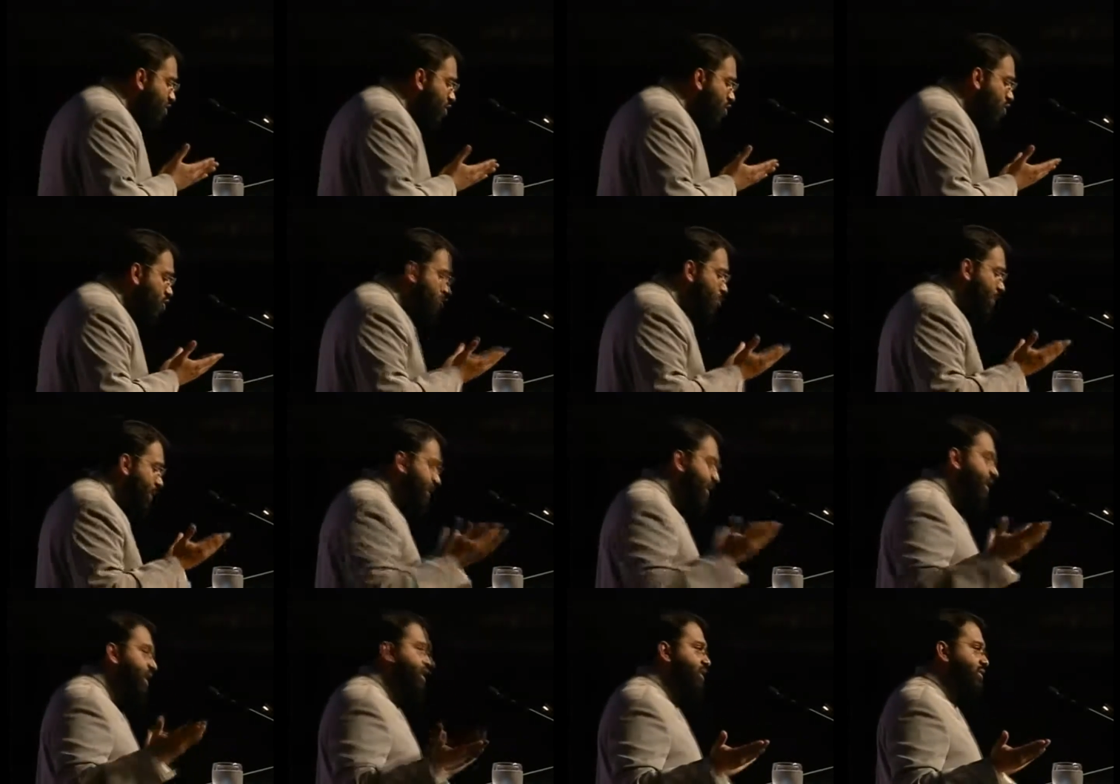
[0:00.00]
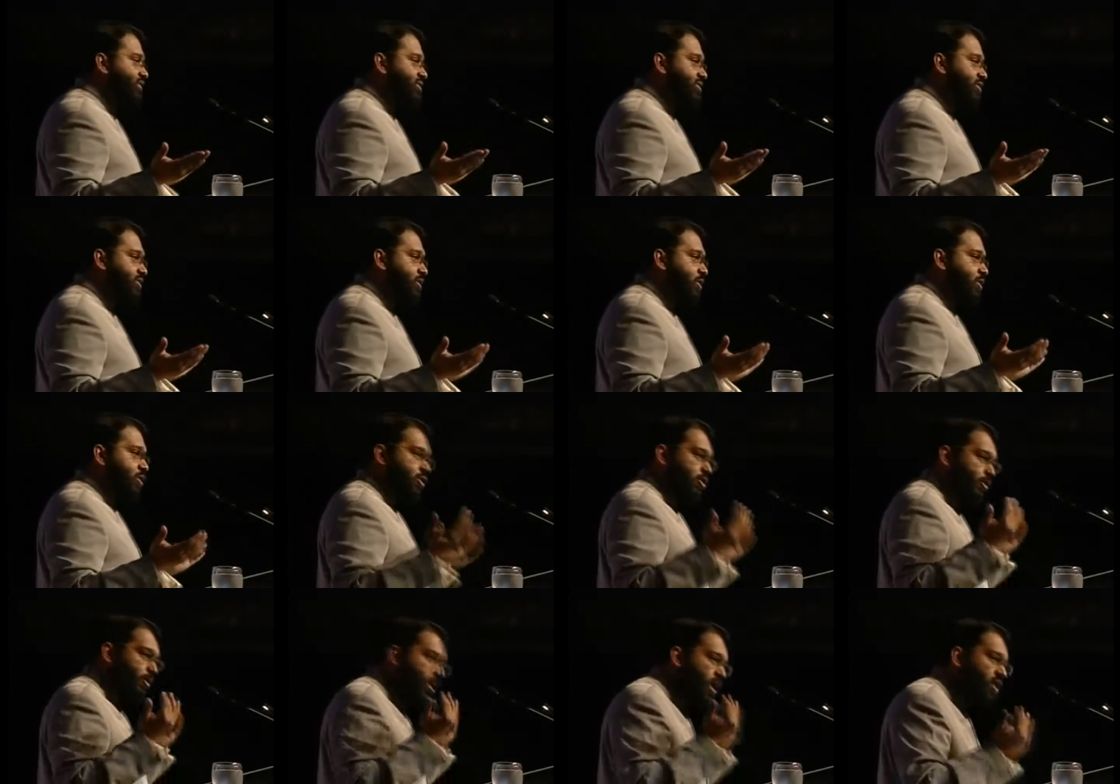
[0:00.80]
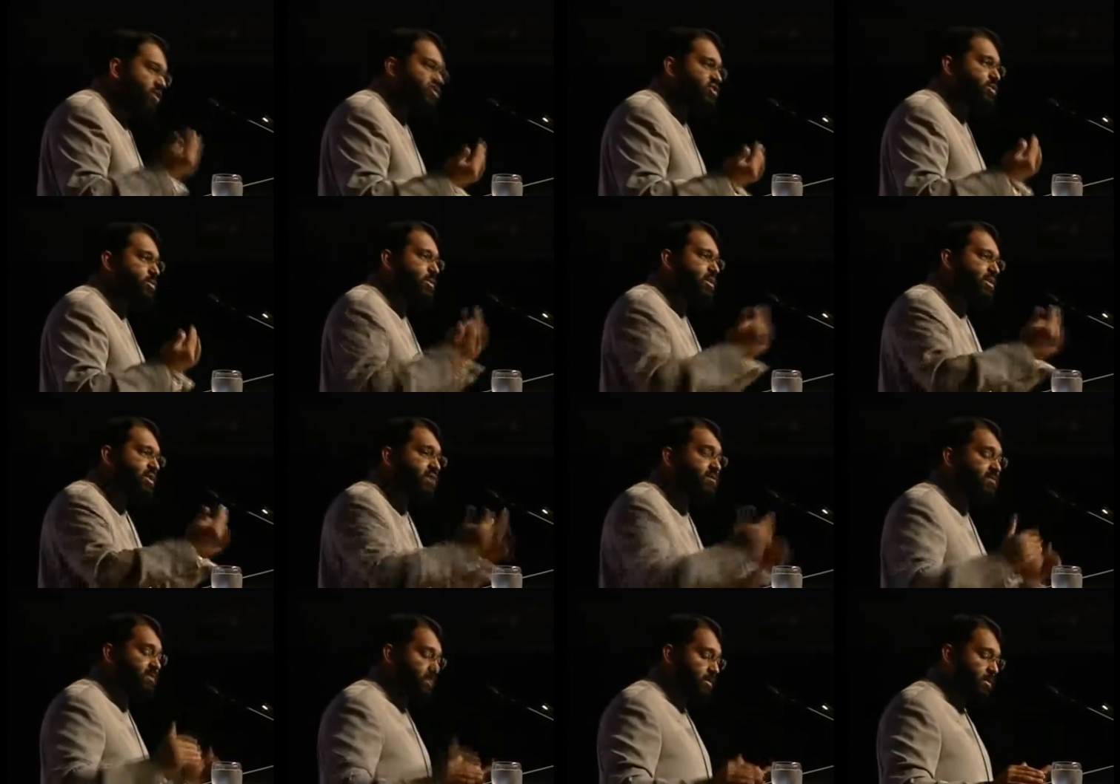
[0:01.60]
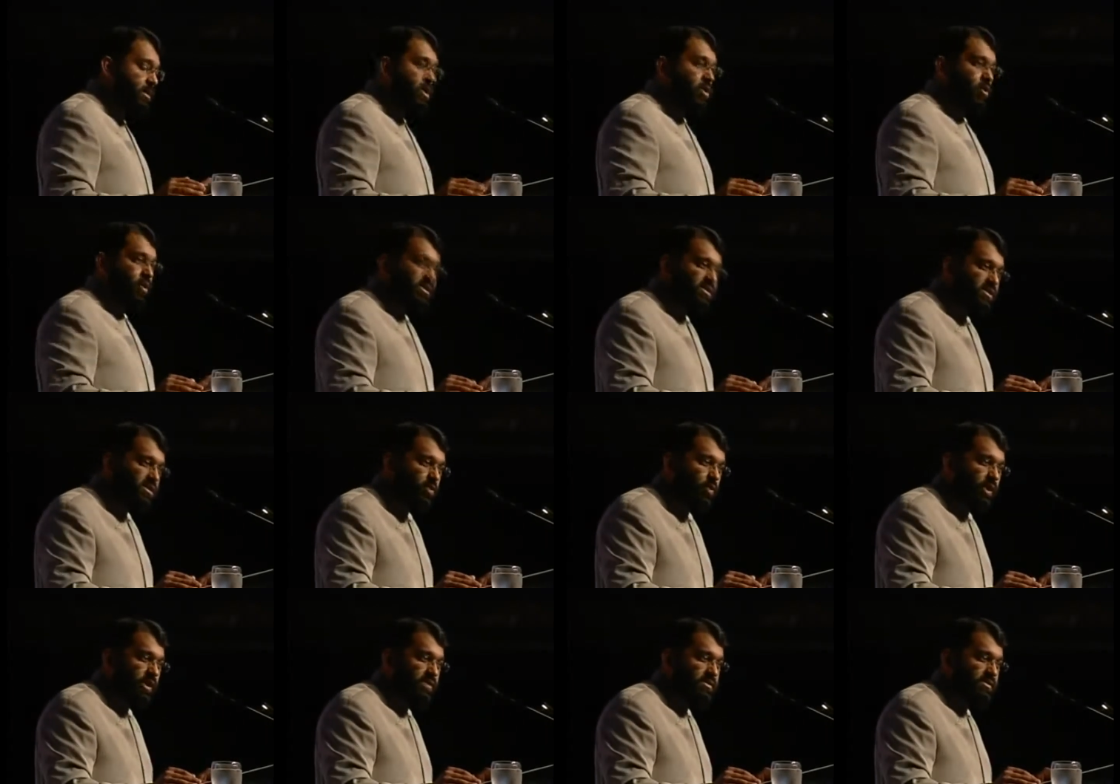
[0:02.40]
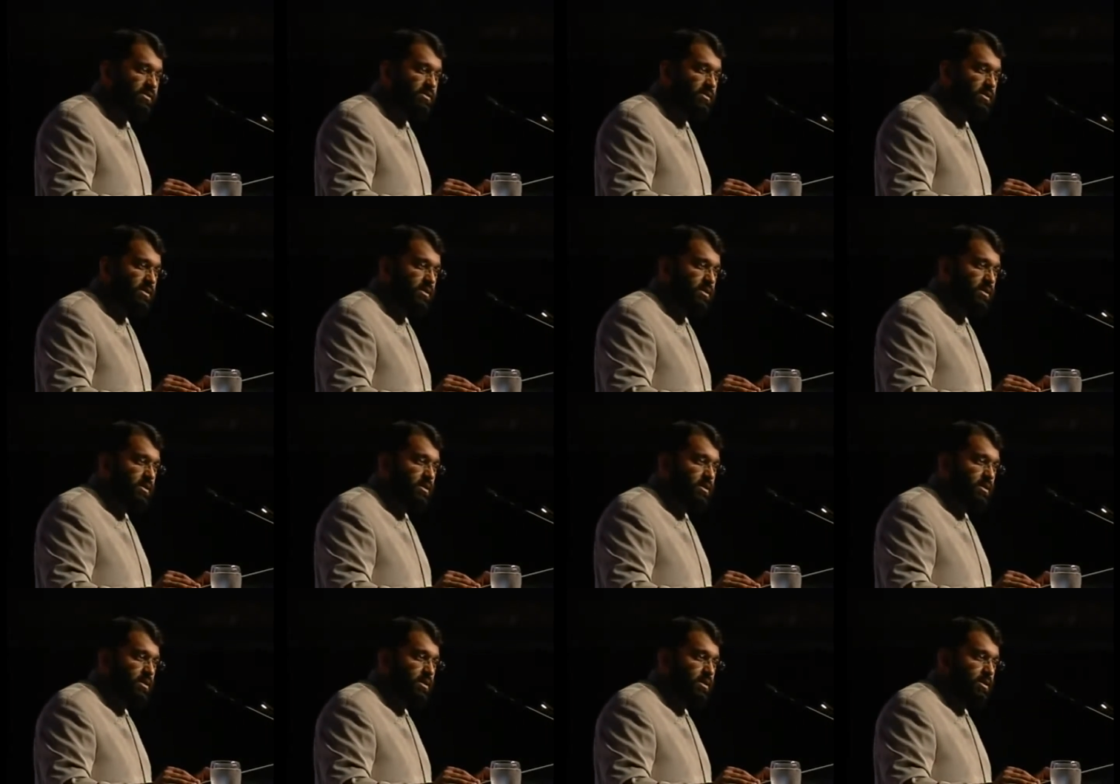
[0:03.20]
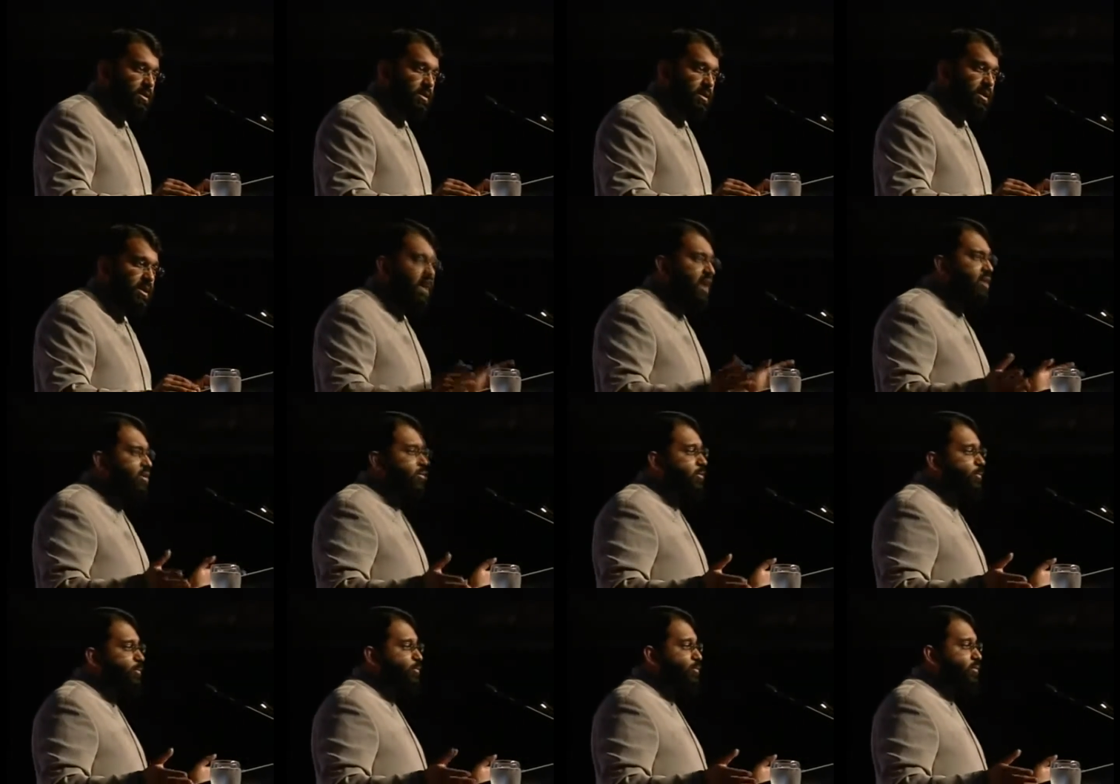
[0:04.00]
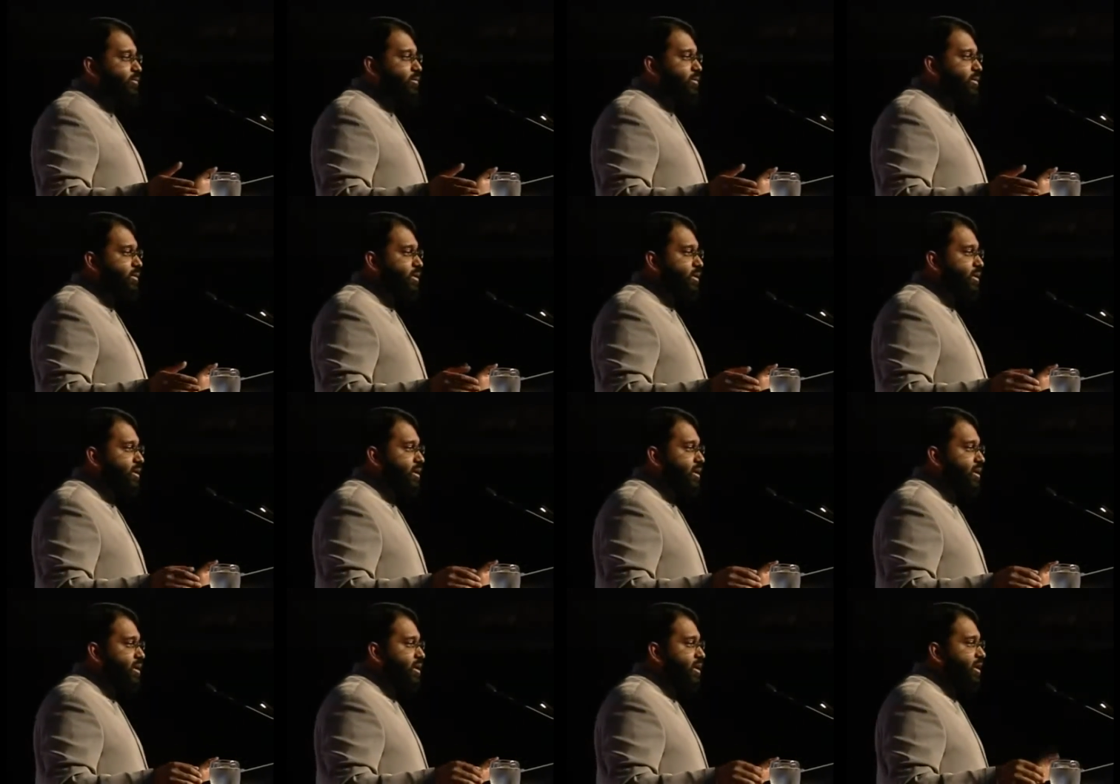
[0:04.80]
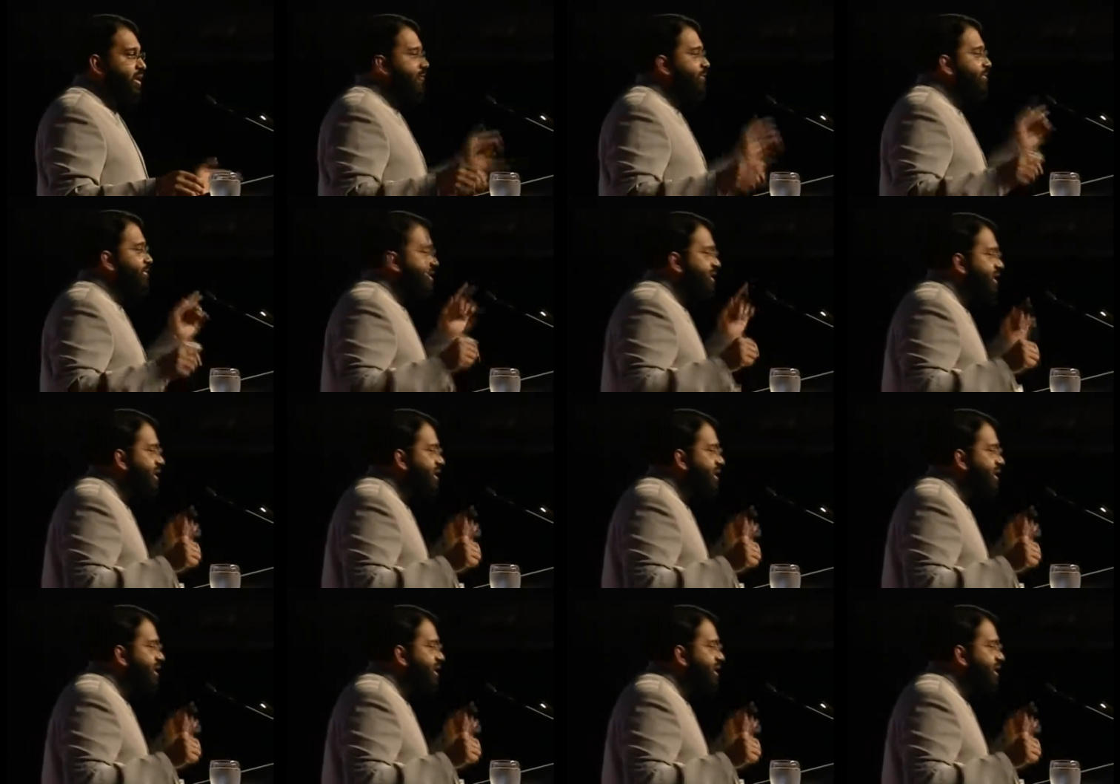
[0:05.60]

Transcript: nobody else could possibly give him what he wants. Now, if